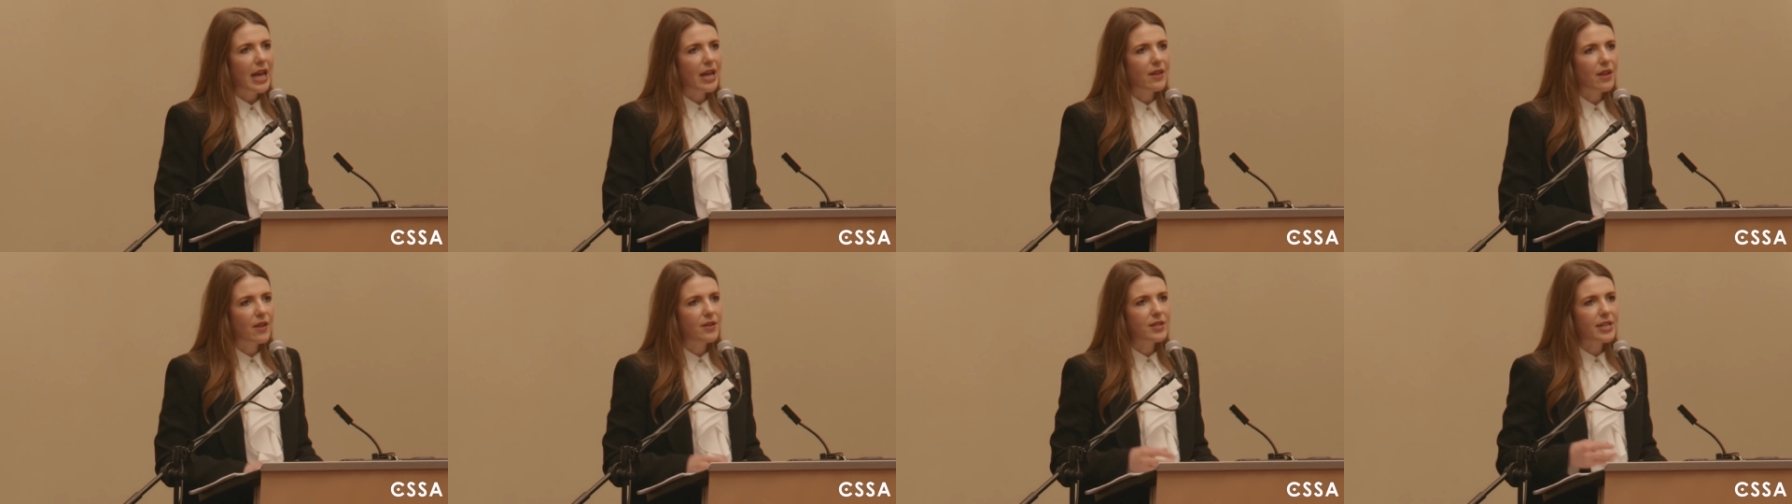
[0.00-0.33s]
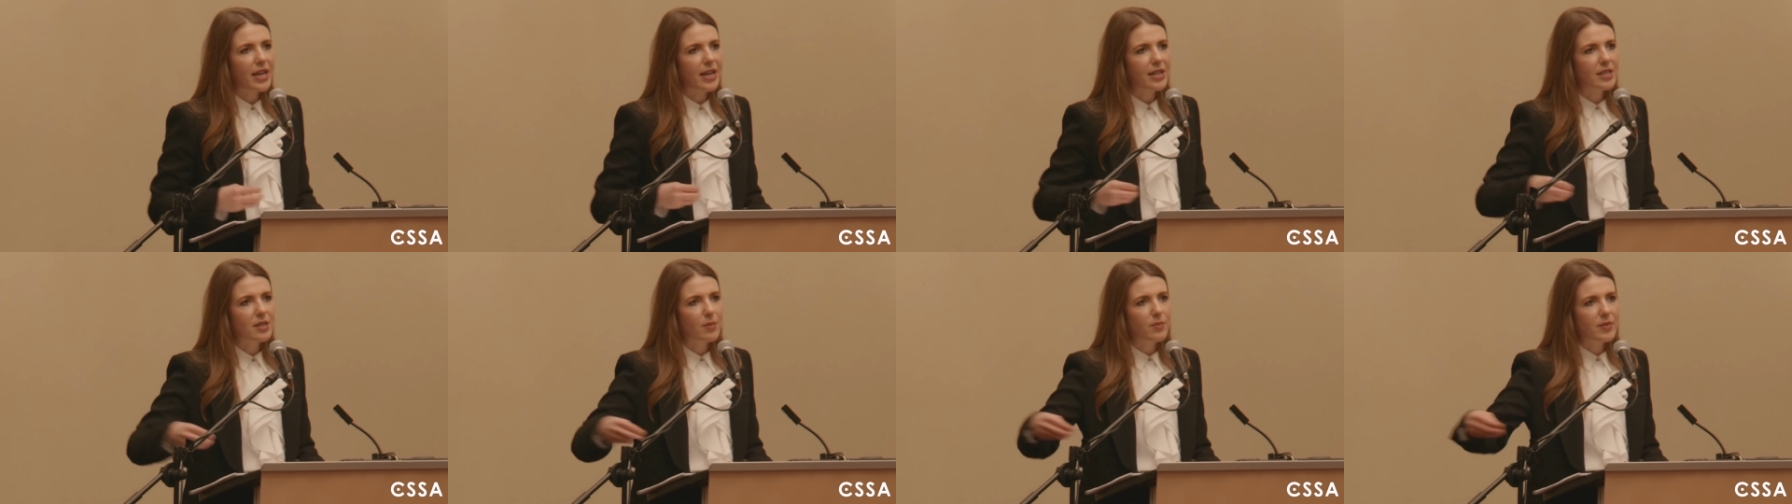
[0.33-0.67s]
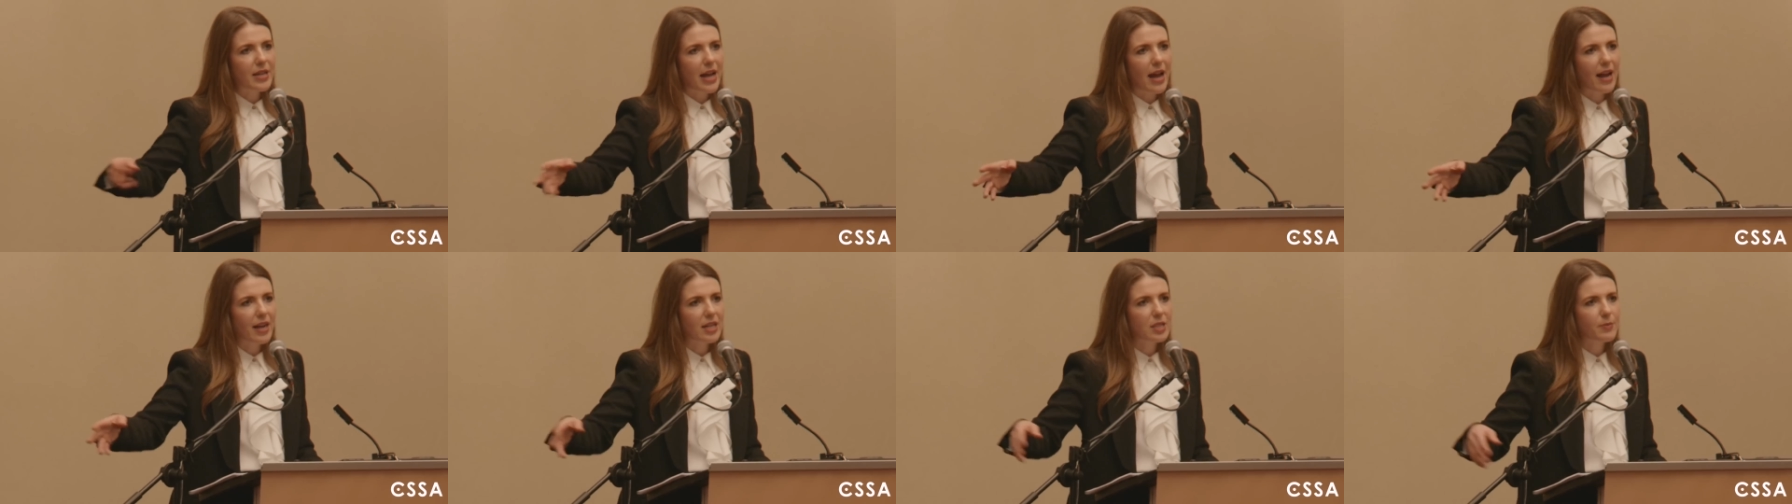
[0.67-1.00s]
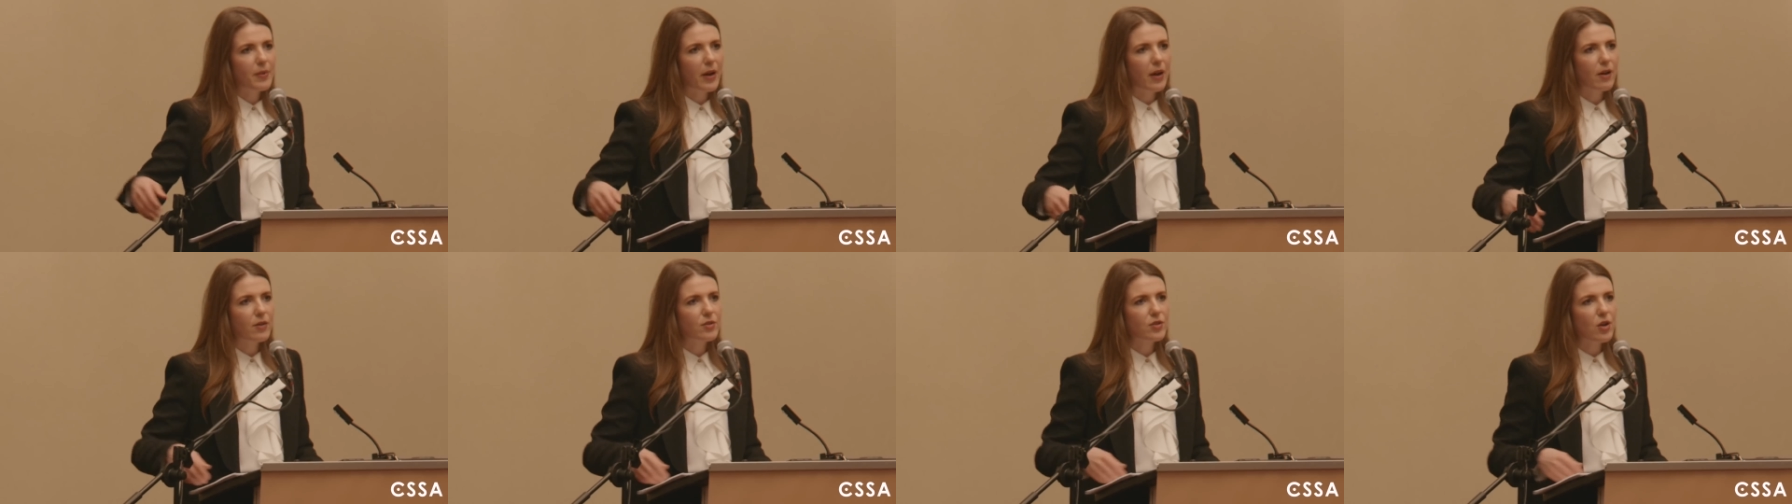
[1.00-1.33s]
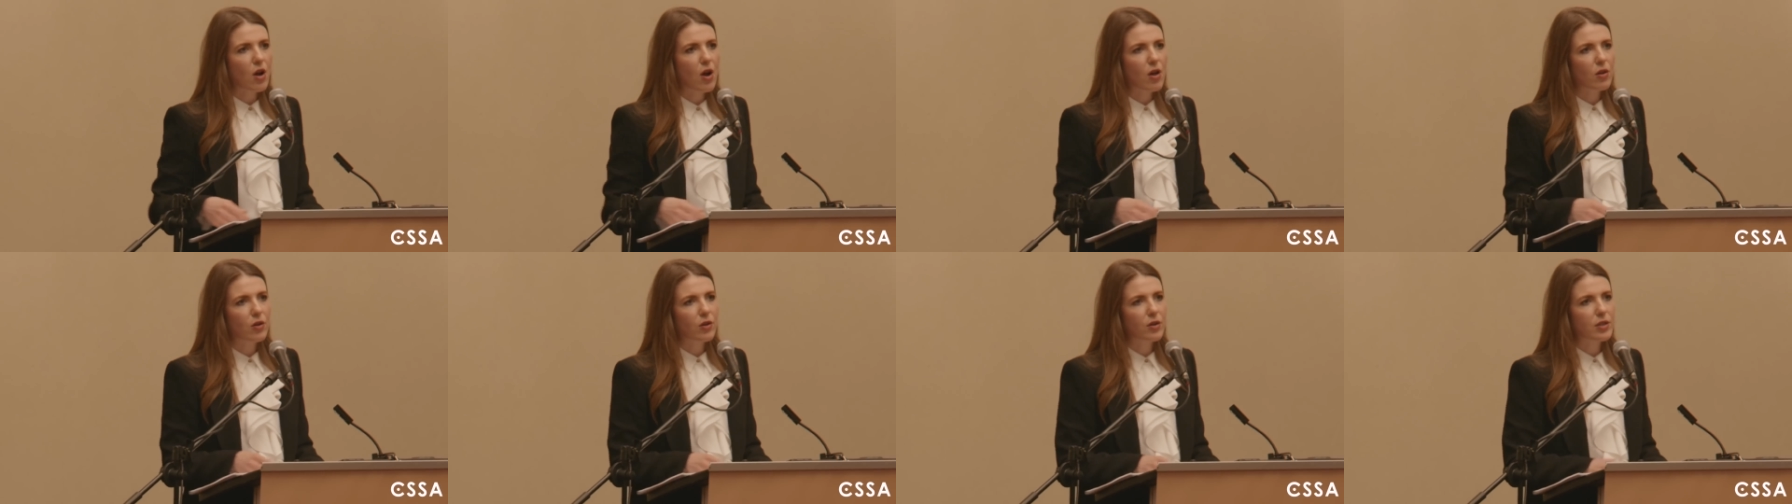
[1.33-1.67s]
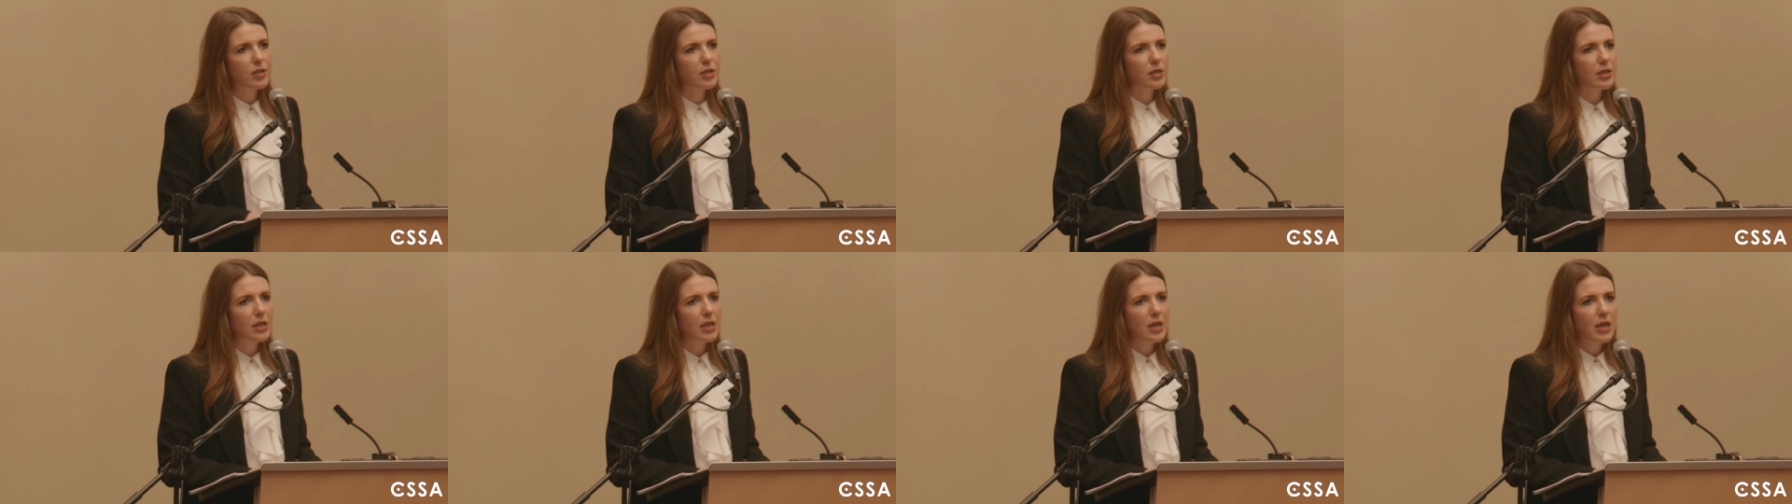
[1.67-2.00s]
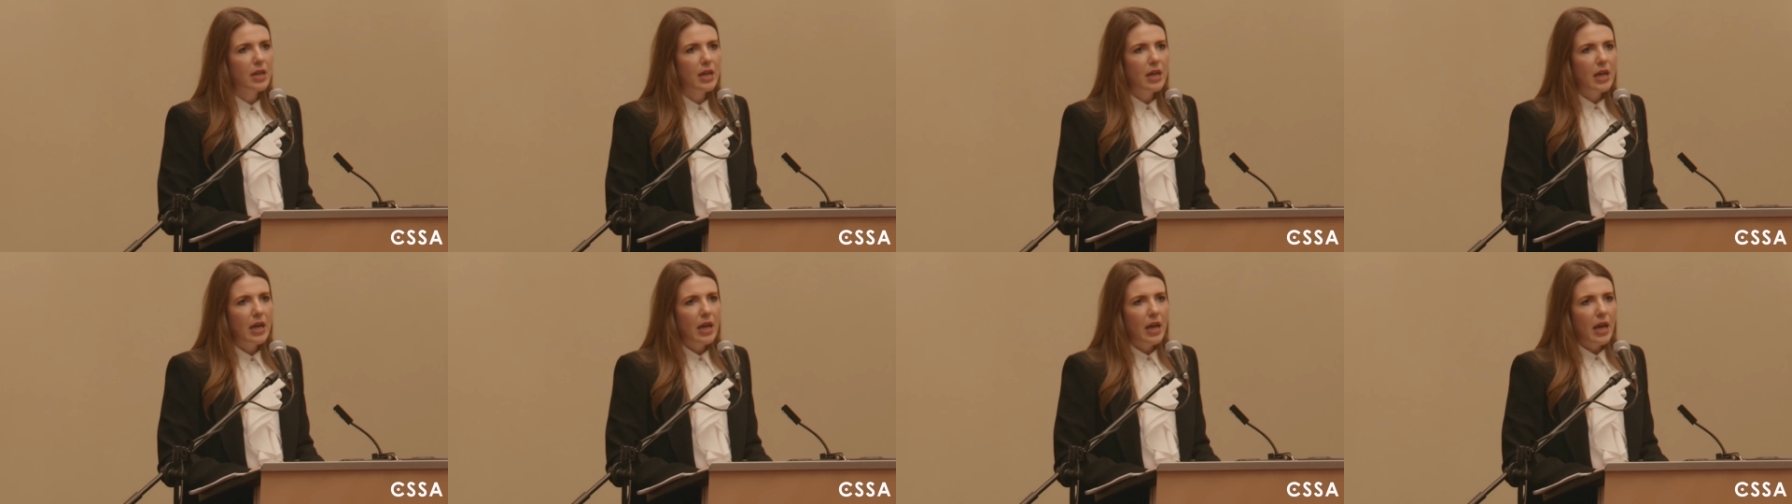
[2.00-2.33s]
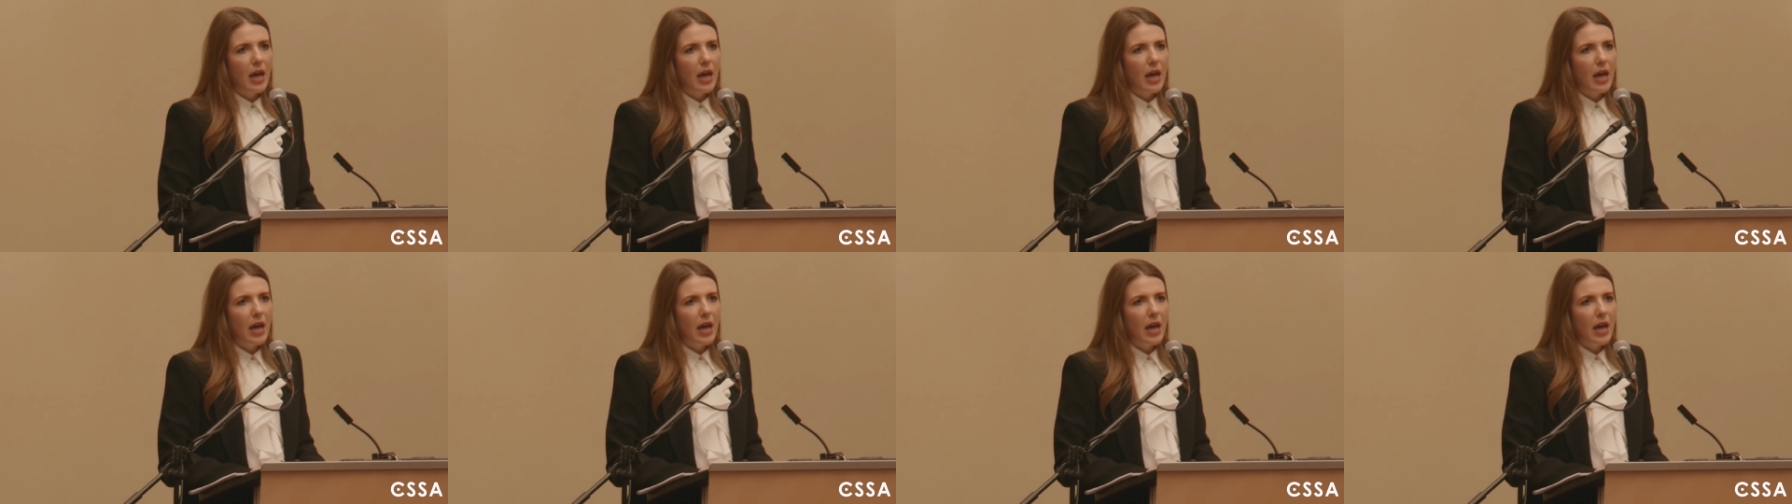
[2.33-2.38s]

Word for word: and then take some taxpayer dollars